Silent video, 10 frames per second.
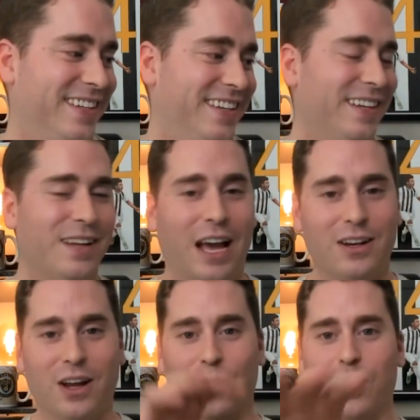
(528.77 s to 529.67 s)
And I
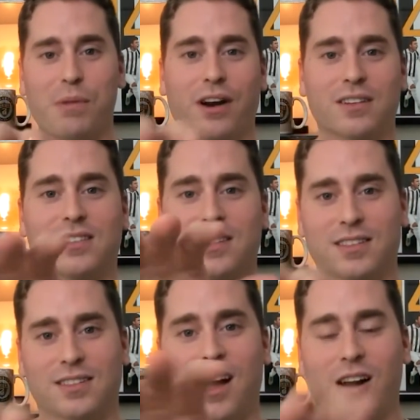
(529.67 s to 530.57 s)
don't want American
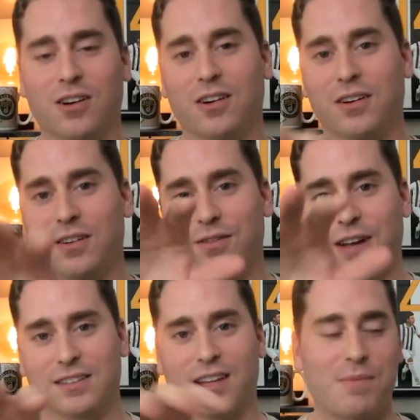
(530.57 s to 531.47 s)
soccer
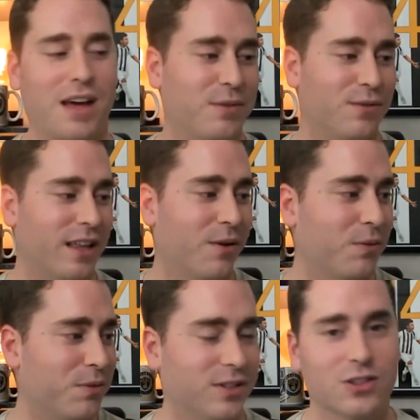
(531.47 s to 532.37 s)
fans getting mad at me for that one,
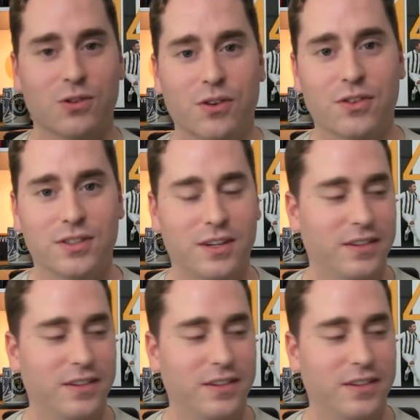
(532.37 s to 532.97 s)
but it's just